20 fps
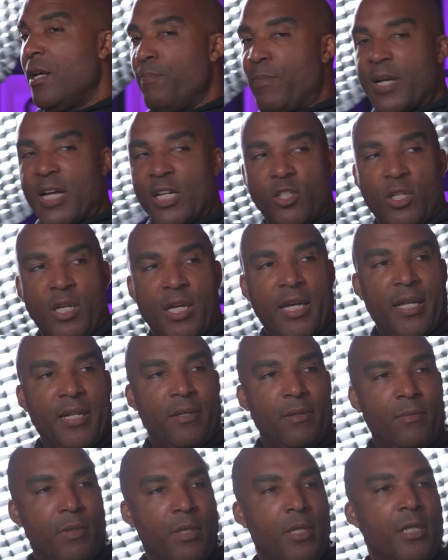because,
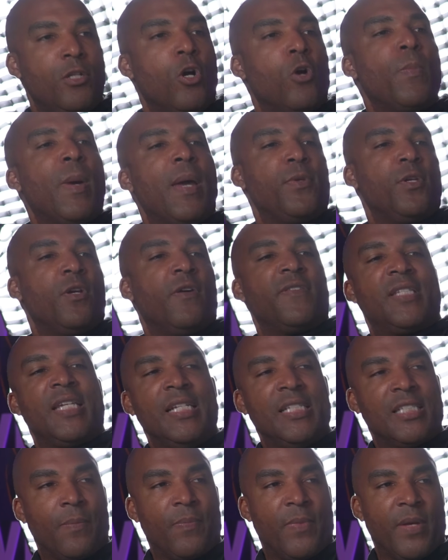and maybe you've
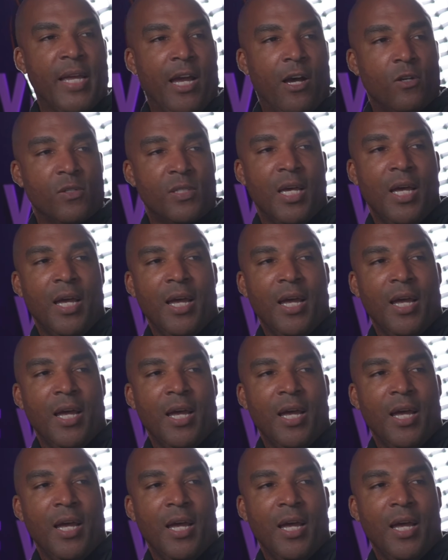seen something else.